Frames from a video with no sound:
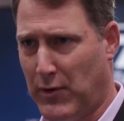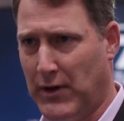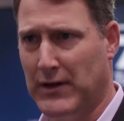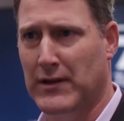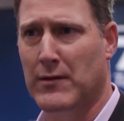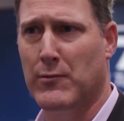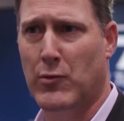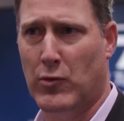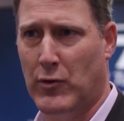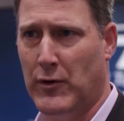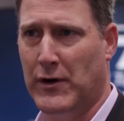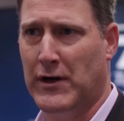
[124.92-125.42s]

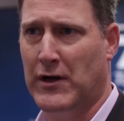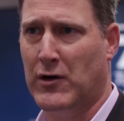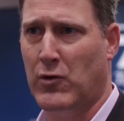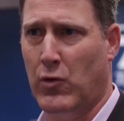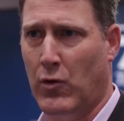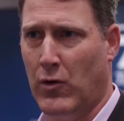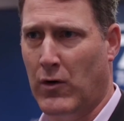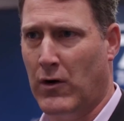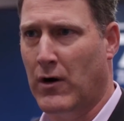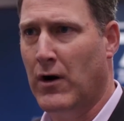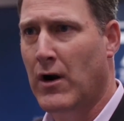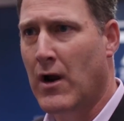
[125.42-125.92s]
bring the Marine
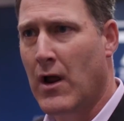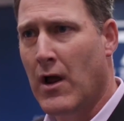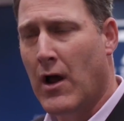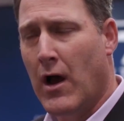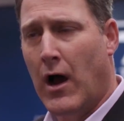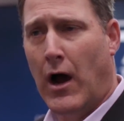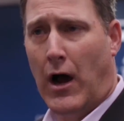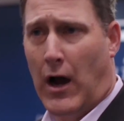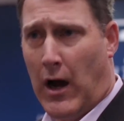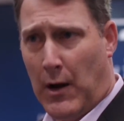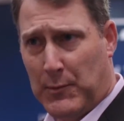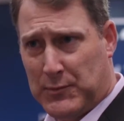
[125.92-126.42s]
Corps
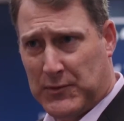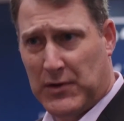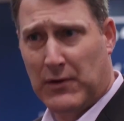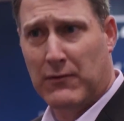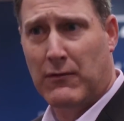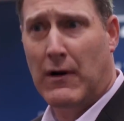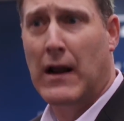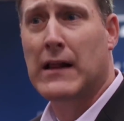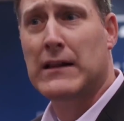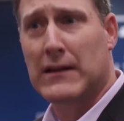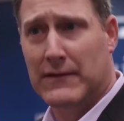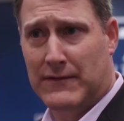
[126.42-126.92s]
up to
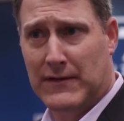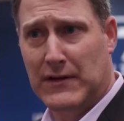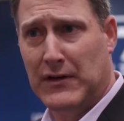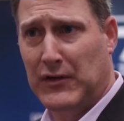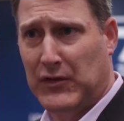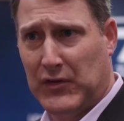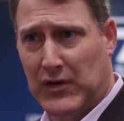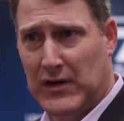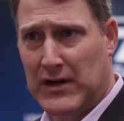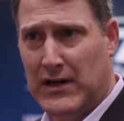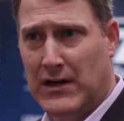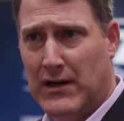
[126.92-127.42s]

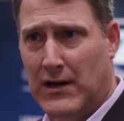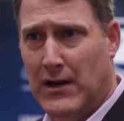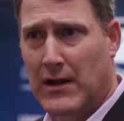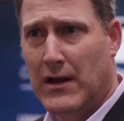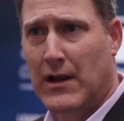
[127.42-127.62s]
relevancy